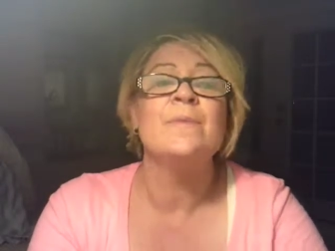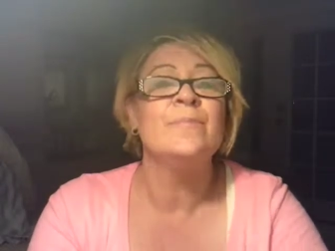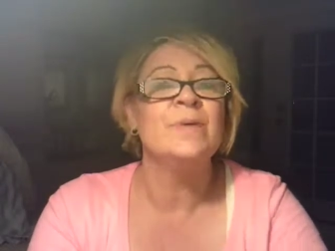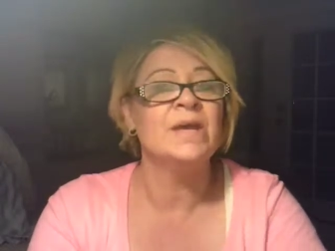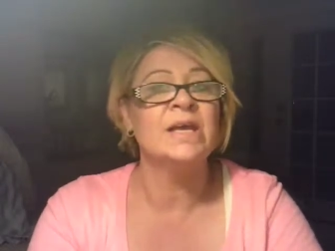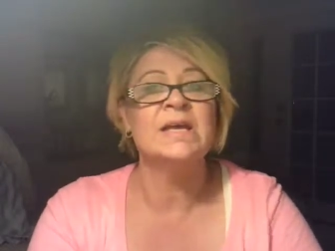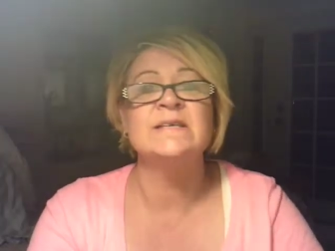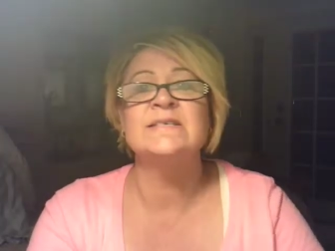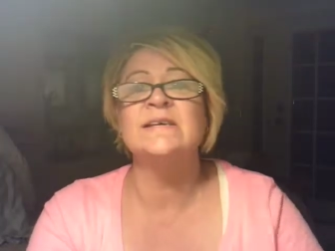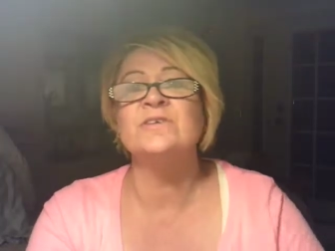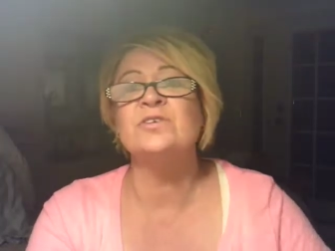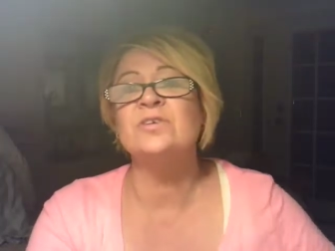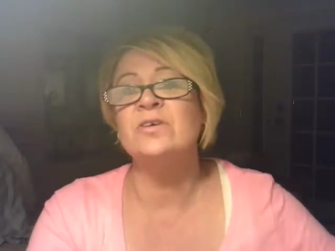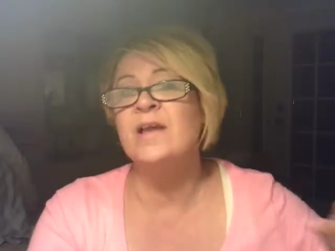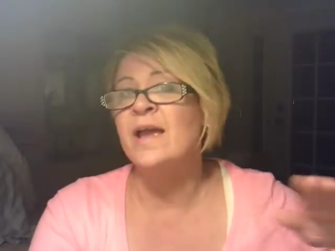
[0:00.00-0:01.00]
Because
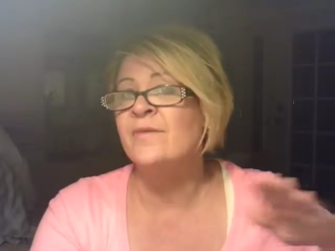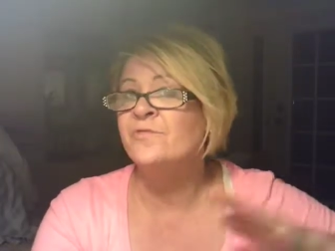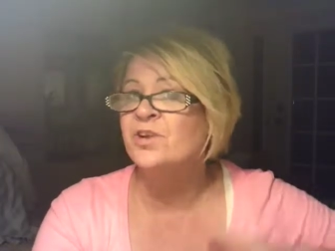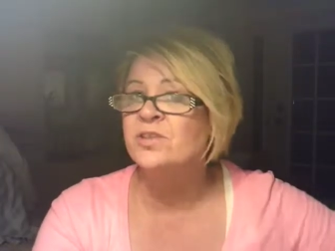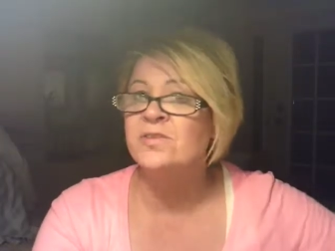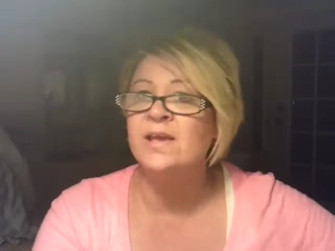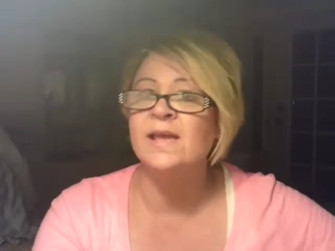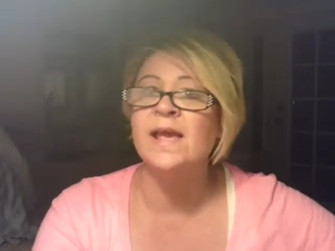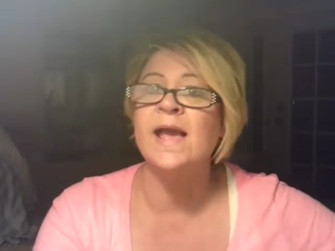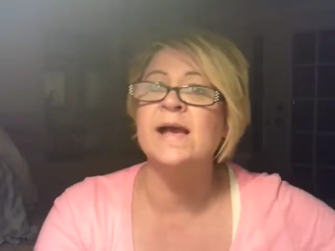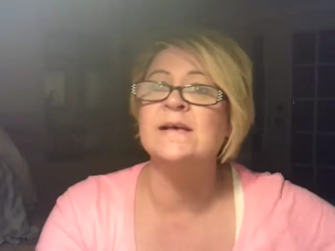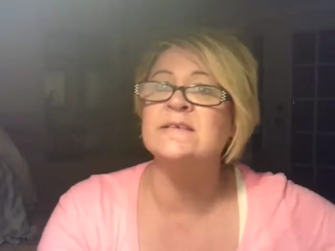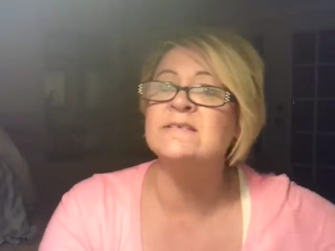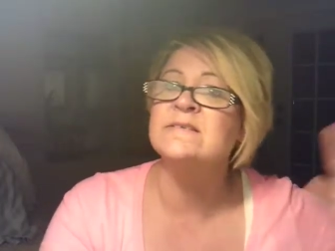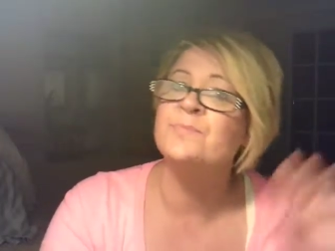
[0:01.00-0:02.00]
everything
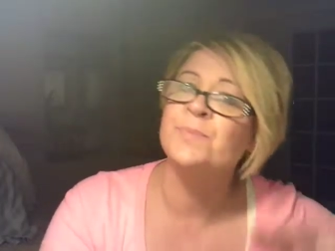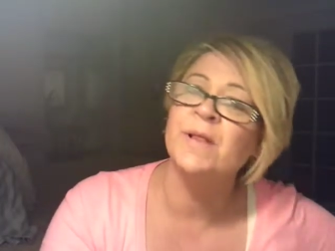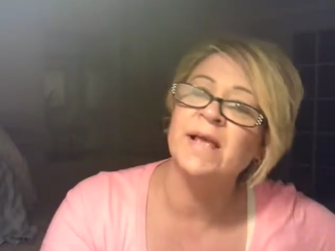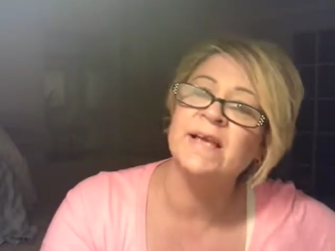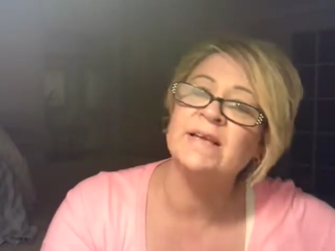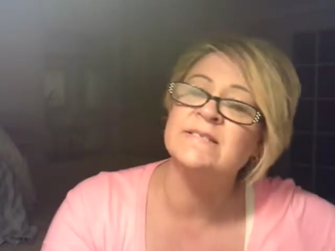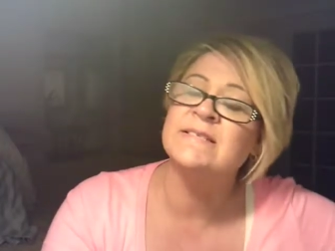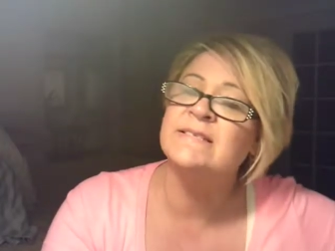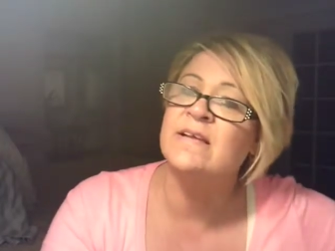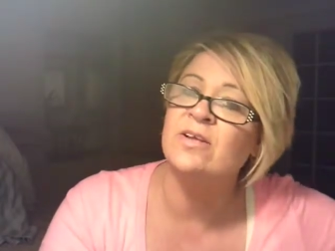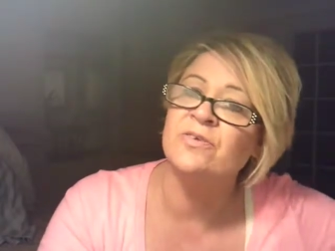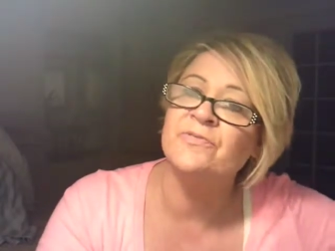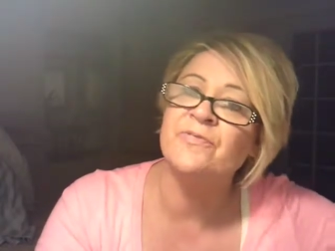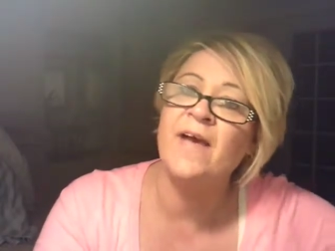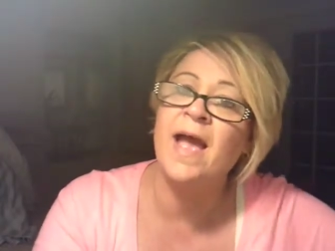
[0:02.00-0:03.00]
has to play
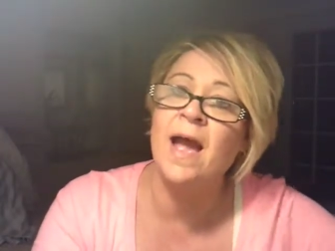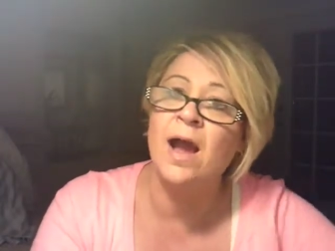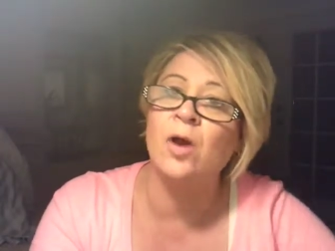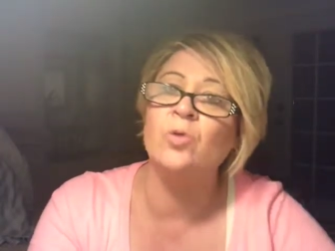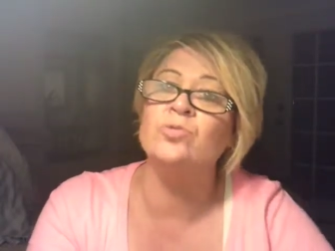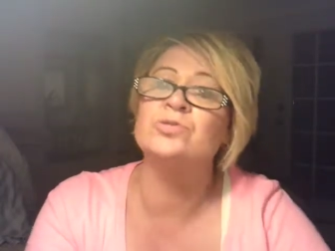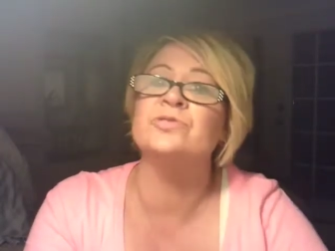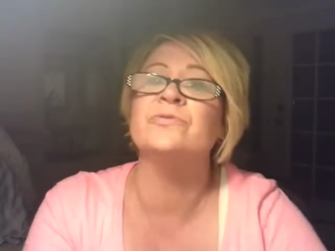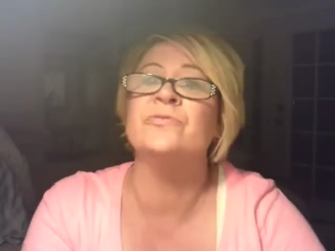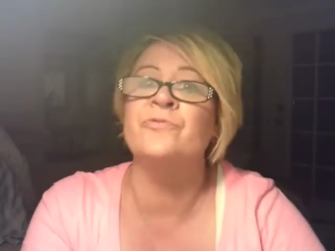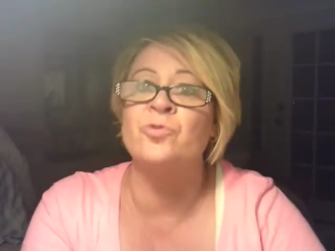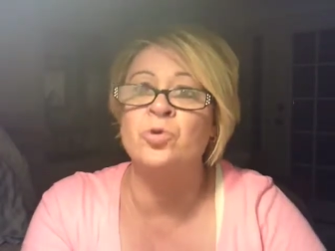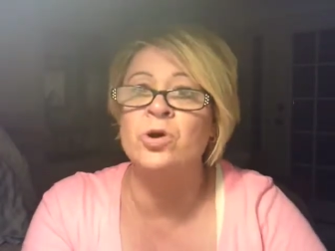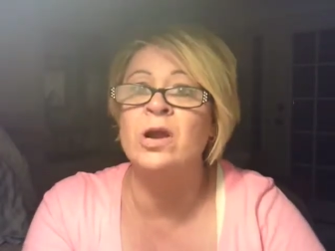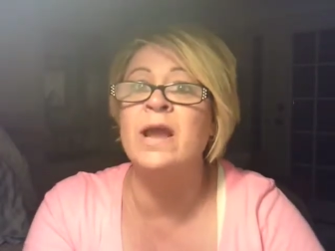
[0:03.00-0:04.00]
itself out
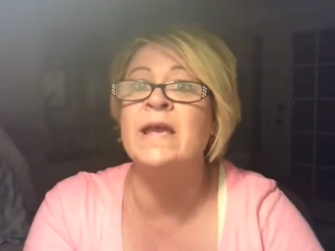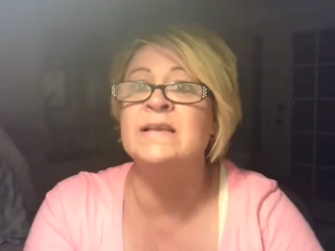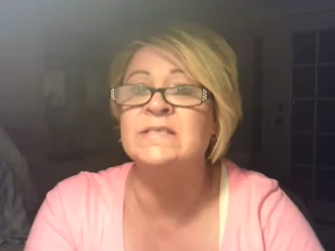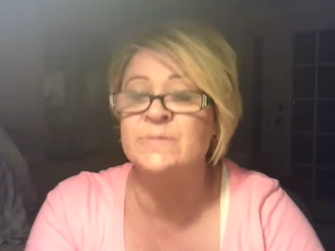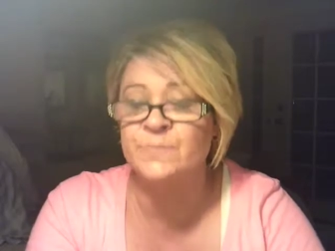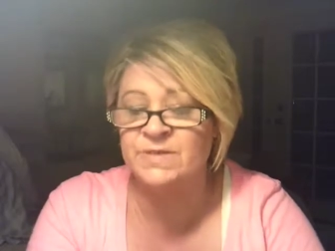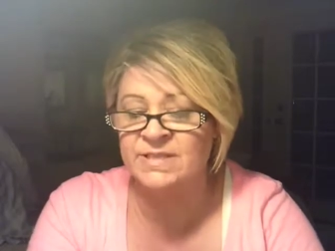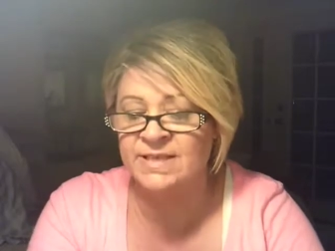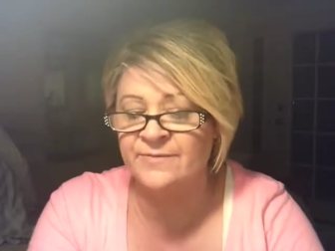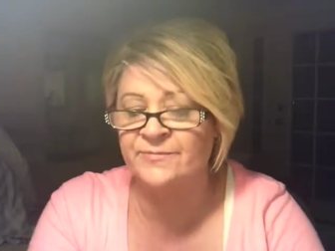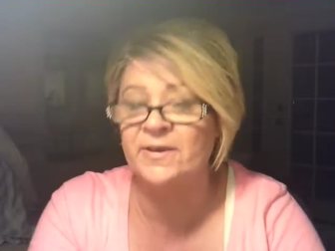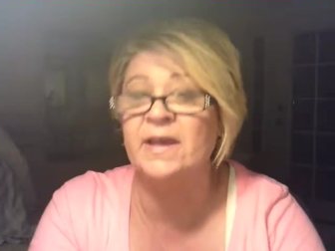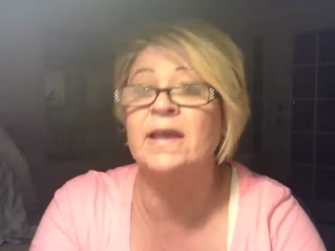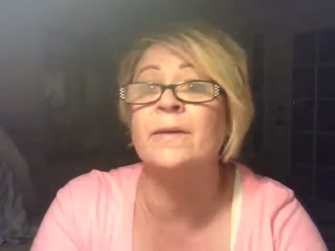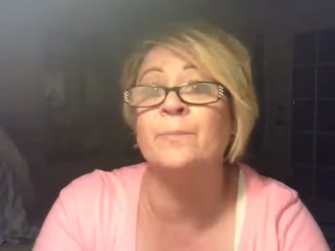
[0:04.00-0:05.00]
for a
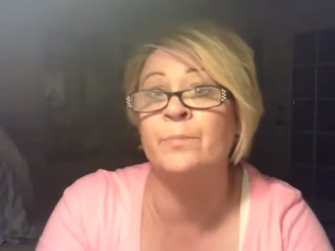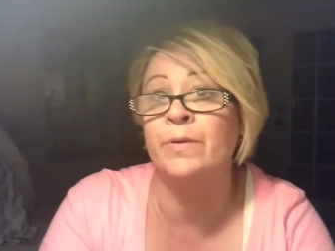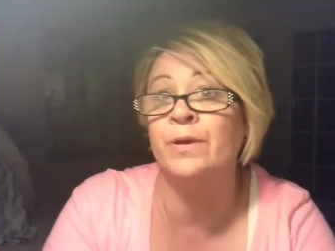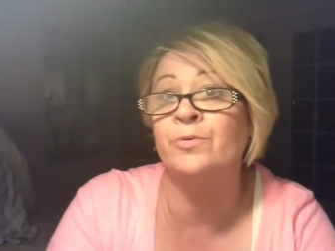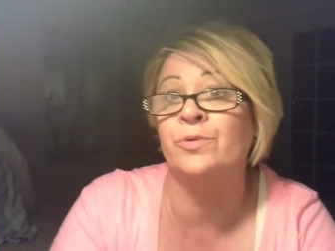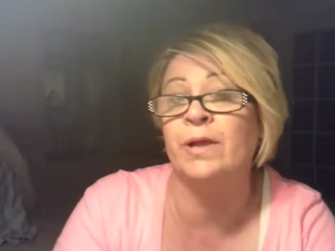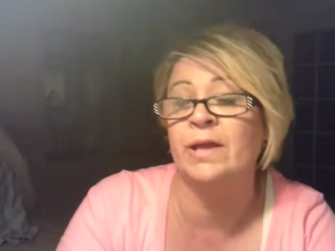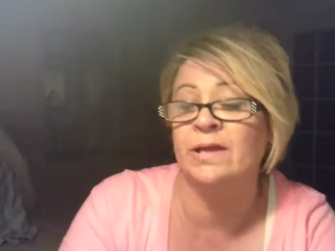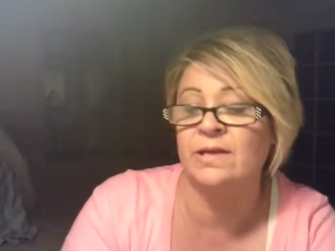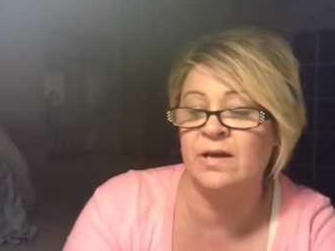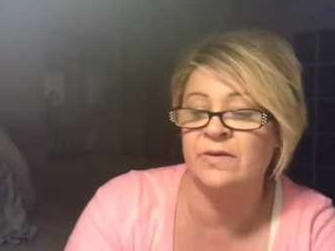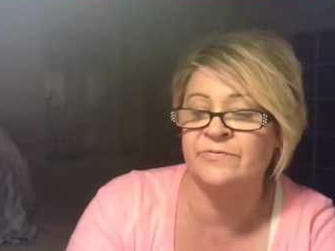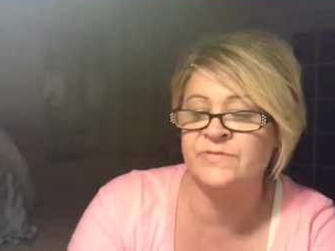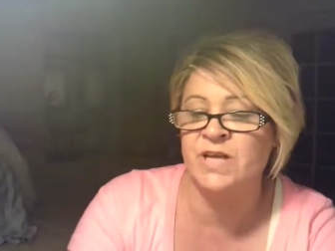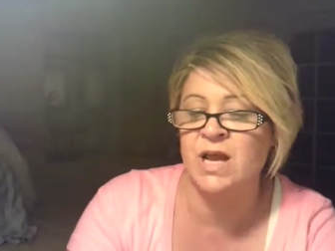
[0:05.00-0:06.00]
specific period
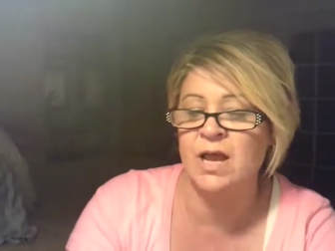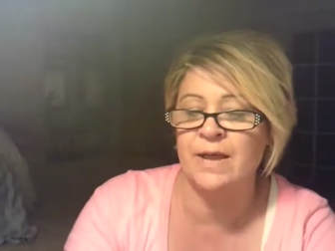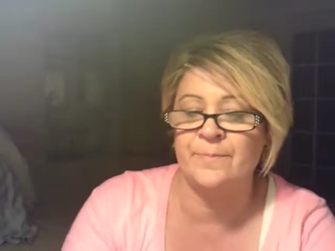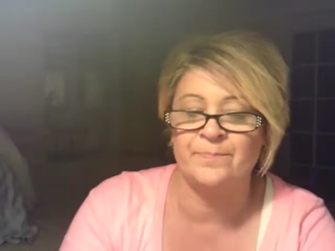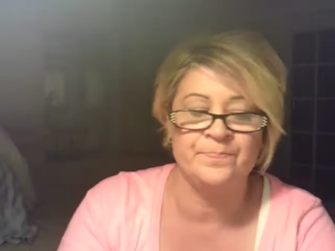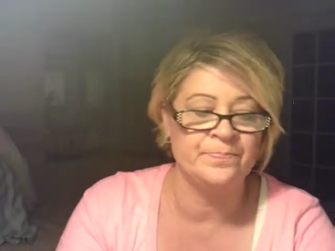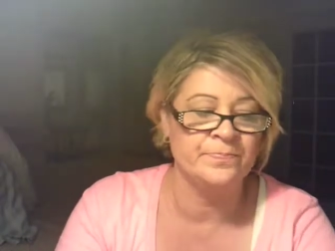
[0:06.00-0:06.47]
of time.